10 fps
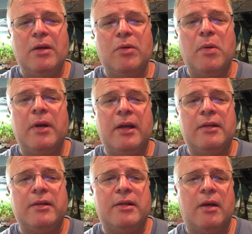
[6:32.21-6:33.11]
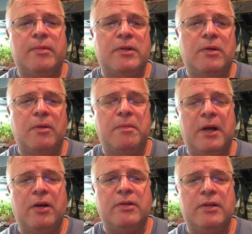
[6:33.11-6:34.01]
we want to get this up so
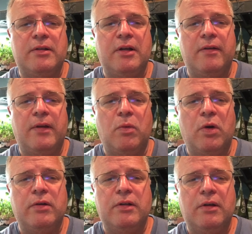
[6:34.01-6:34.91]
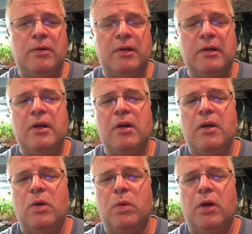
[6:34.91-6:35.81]
parents can see it if they want to, and
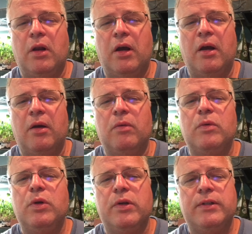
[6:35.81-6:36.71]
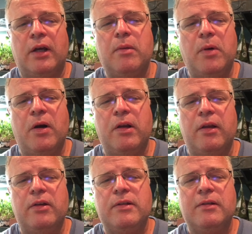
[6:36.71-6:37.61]
we'll do a second part of
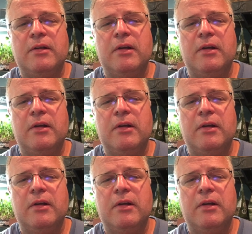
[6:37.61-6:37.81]
this